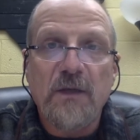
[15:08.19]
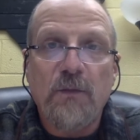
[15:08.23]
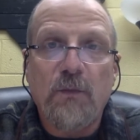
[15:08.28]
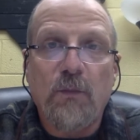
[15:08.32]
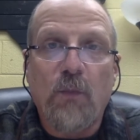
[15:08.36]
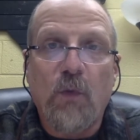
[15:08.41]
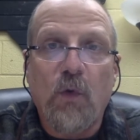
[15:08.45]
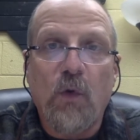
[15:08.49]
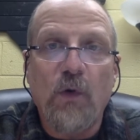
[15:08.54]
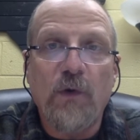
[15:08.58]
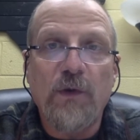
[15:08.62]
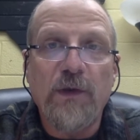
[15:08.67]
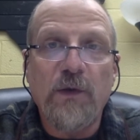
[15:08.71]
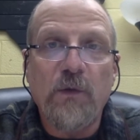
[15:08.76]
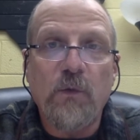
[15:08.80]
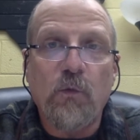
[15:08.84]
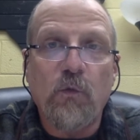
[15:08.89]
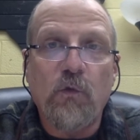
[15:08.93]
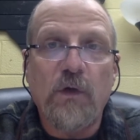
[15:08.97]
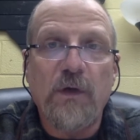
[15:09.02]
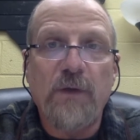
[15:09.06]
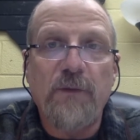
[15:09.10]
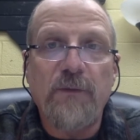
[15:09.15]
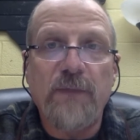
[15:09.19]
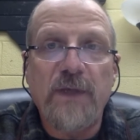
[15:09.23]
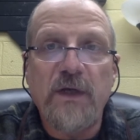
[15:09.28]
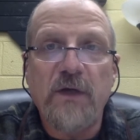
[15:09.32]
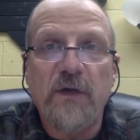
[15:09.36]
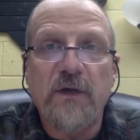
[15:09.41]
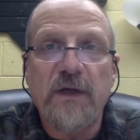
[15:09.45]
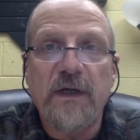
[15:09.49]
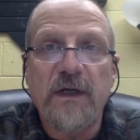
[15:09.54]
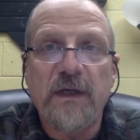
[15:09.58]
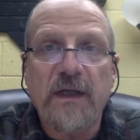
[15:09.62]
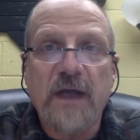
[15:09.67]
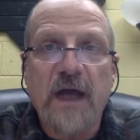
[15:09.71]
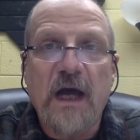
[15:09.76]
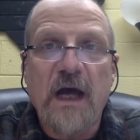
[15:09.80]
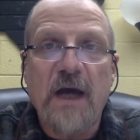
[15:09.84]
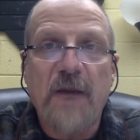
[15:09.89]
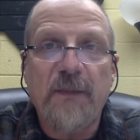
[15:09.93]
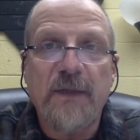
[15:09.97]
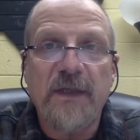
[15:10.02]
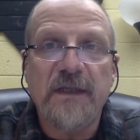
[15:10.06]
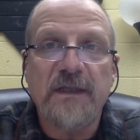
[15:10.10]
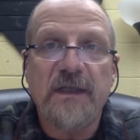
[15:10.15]
More than 1 million
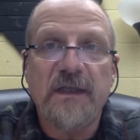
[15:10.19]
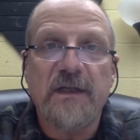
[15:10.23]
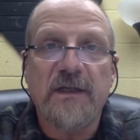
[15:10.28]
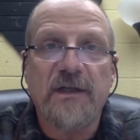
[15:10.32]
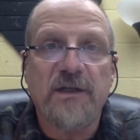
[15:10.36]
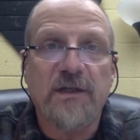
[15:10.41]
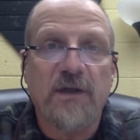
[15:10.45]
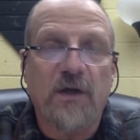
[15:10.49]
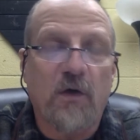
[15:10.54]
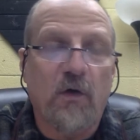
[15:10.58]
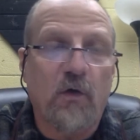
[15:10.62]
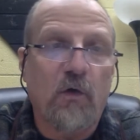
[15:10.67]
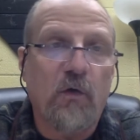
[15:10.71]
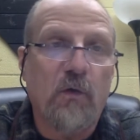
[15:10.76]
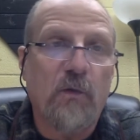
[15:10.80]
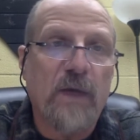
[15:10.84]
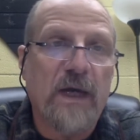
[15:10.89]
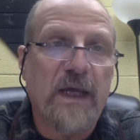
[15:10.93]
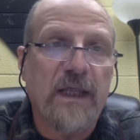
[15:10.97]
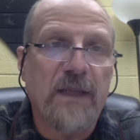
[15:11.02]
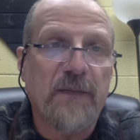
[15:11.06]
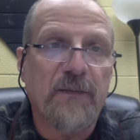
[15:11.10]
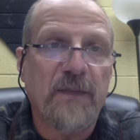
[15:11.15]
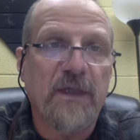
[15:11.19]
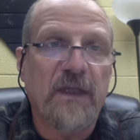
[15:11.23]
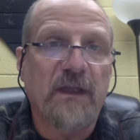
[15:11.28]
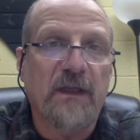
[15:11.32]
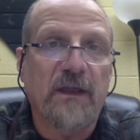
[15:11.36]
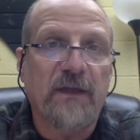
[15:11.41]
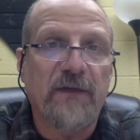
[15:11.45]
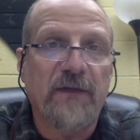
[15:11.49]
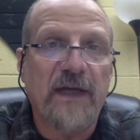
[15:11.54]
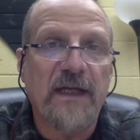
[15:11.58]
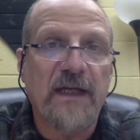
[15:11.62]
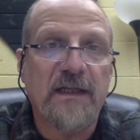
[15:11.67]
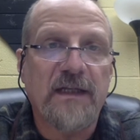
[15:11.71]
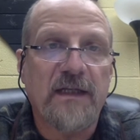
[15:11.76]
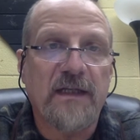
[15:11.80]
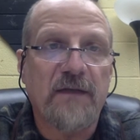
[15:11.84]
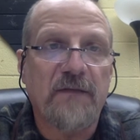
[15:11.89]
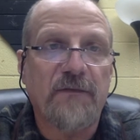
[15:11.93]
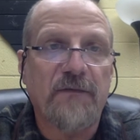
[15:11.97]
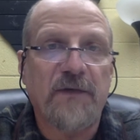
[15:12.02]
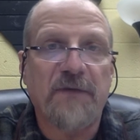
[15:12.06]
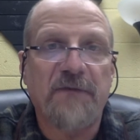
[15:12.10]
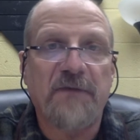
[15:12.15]
copies had sold by the middle of
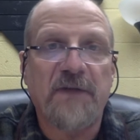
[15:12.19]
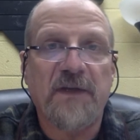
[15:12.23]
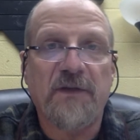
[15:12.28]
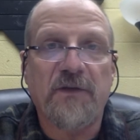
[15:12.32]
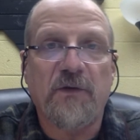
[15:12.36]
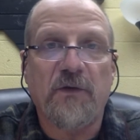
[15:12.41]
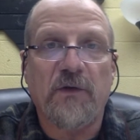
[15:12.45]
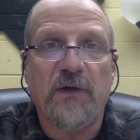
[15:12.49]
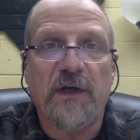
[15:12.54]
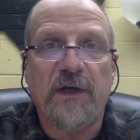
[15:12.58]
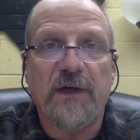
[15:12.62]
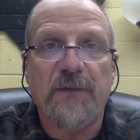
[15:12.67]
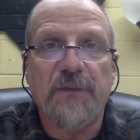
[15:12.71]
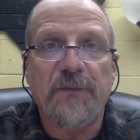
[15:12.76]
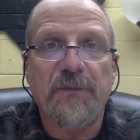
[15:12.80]
1853.